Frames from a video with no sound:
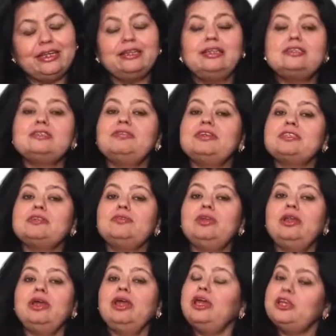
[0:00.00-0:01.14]
This festival
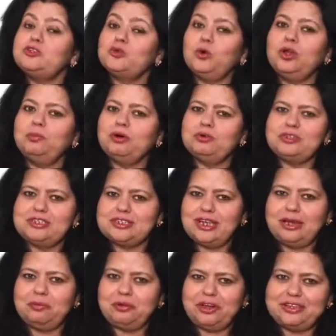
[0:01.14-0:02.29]
is all about
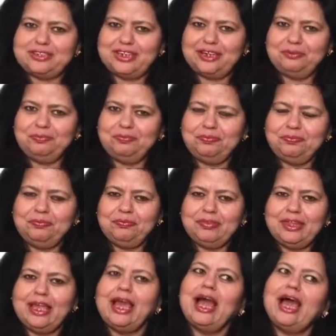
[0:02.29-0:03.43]
celebrating.
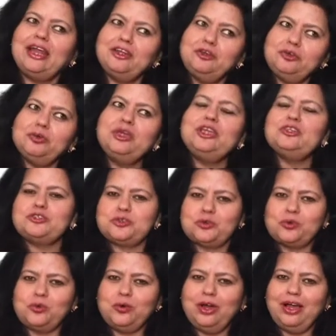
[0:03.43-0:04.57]
And in doing
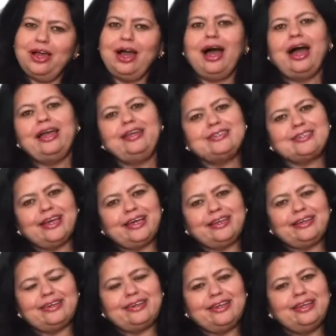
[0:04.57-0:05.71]
so, I
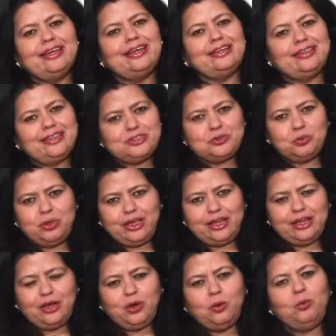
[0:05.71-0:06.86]
decided this week
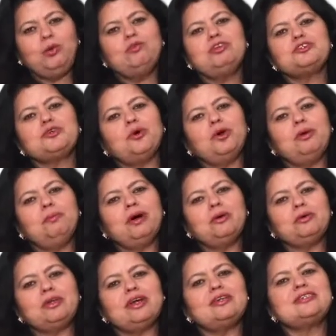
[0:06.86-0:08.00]
we will talk
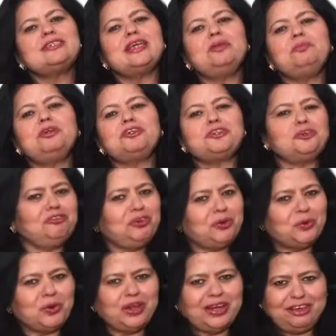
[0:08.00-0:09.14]
about a celebration of
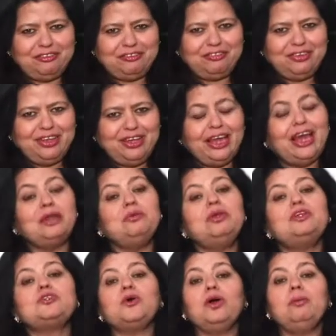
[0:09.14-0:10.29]
your life. And
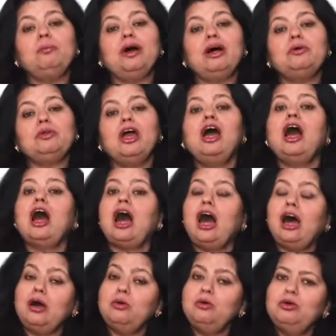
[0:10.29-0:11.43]
we'll talk about
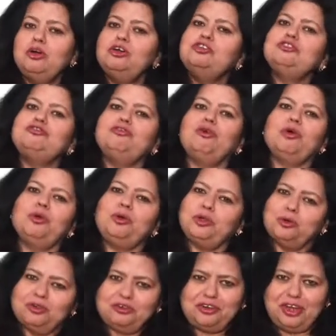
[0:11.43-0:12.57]
how to follow
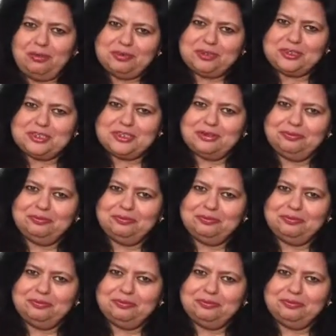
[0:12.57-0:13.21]
your dreams.